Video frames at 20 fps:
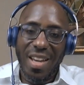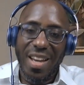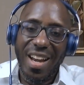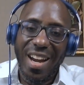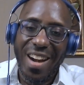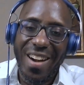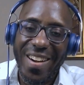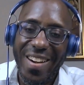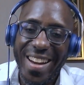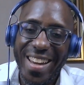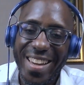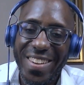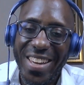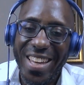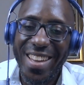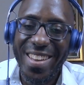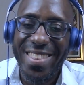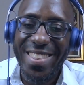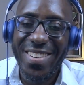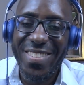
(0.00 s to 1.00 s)
All right,
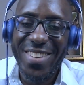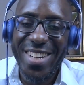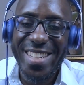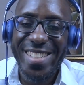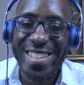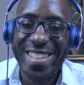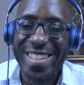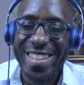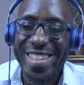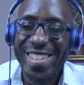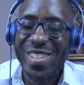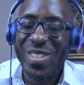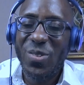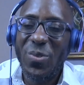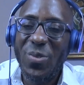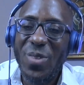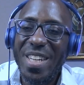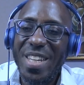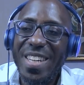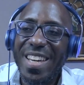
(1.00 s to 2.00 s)
Healthy Reasoners,
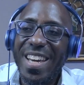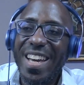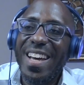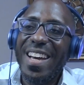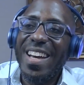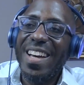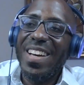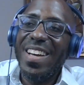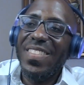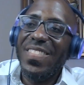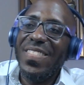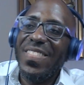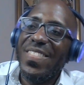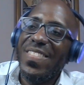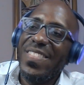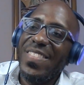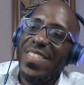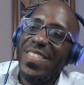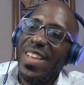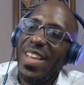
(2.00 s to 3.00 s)
we
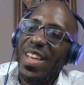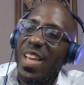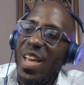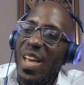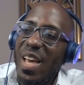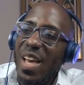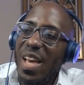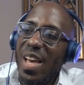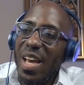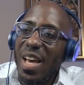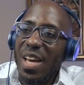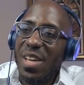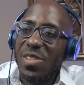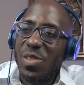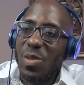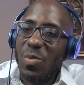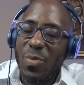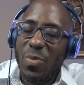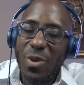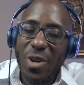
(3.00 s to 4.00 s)
have a
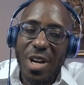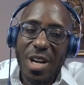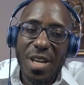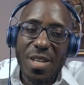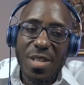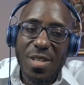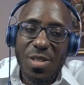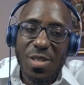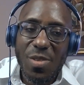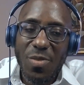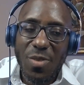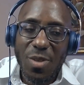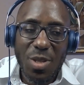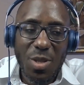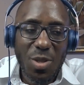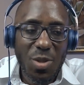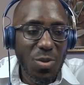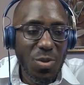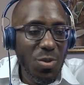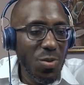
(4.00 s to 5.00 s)
surprise for
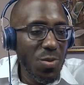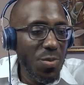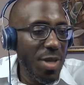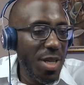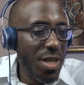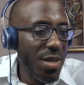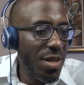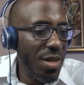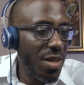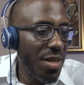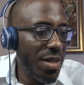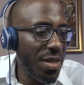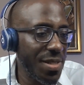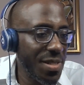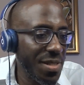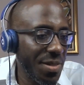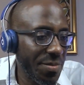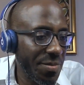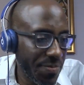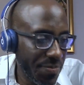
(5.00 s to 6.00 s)
you
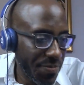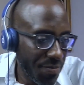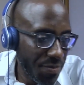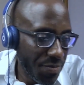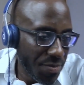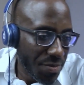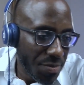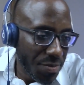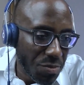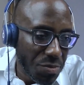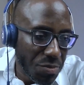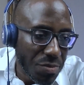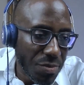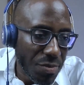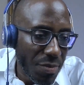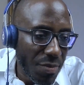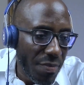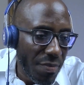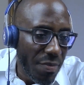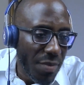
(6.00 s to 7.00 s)
because
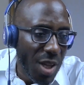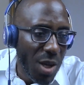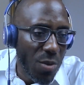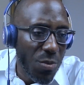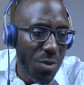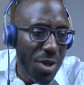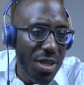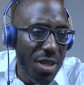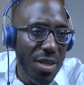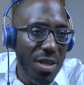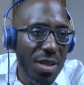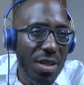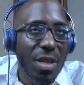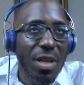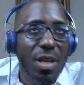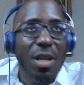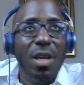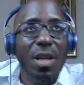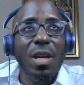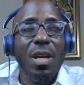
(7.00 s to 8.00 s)
we've
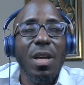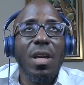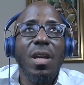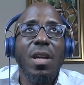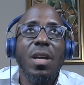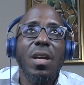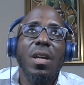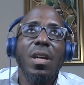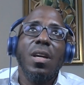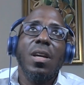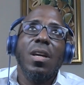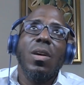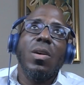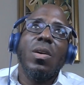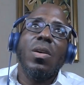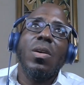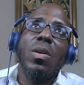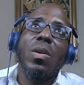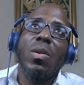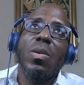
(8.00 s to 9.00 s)

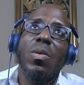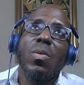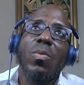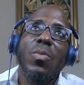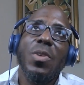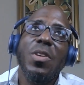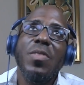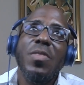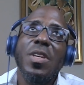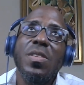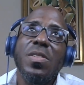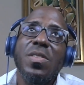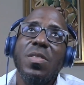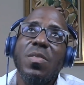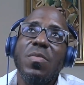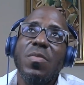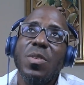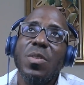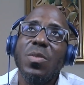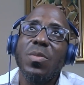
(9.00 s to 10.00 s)

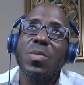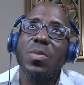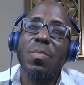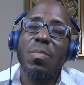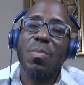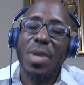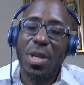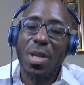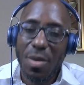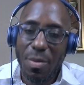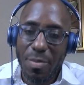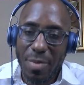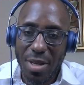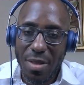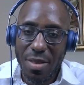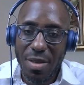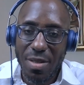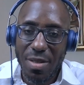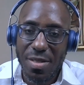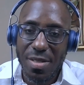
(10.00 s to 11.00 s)
interviewed Mary
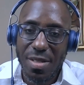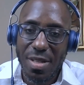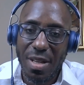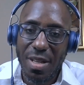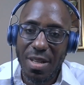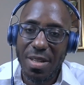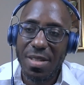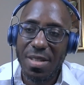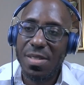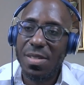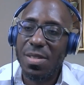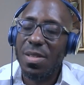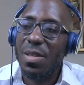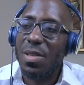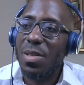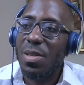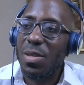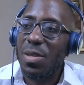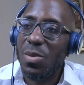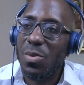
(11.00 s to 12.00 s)
Beth Gonzalez,
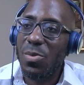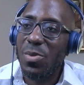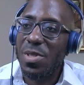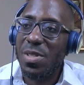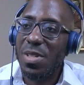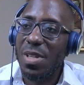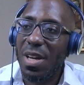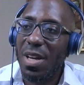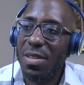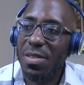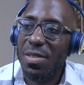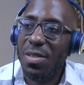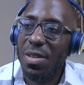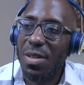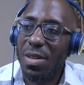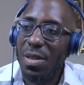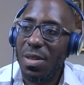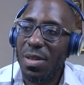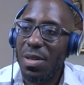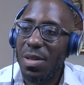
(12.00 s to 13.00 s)
who is
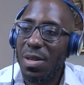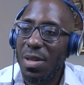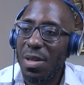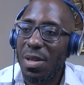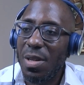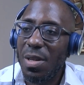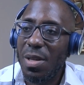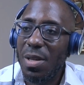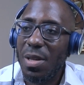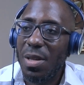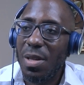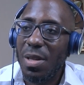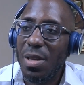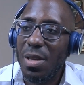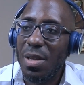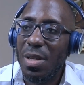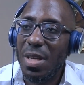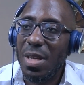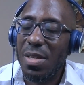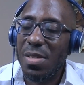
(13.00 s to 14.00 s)
Dr.
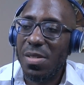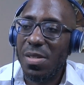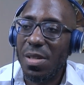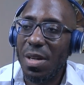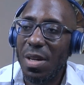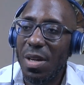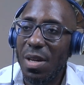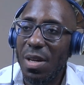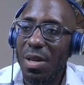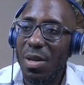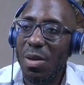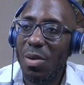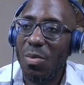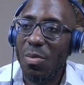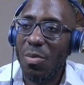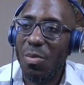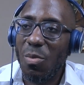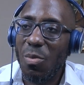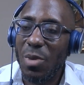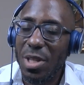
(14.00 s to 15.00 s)
Nick's
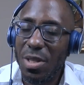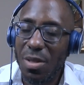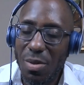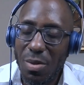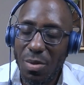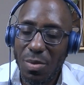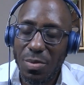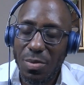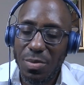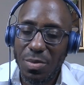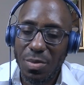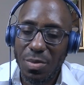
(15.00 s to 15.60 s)
widow.